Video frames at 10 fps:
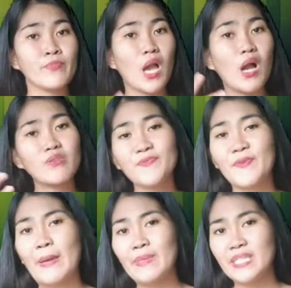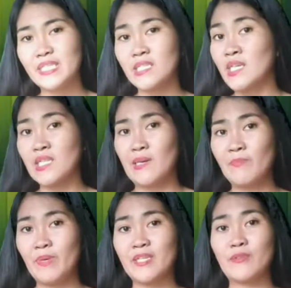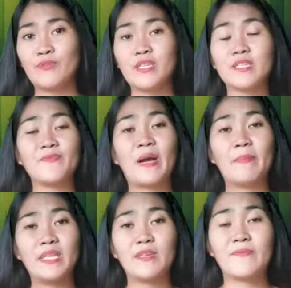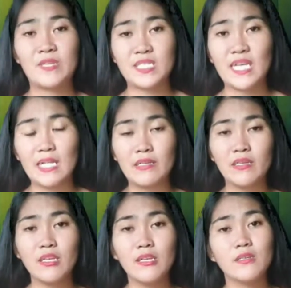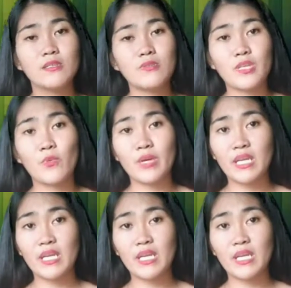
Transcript: all the families in Calamba, including the family of Rizal. So they were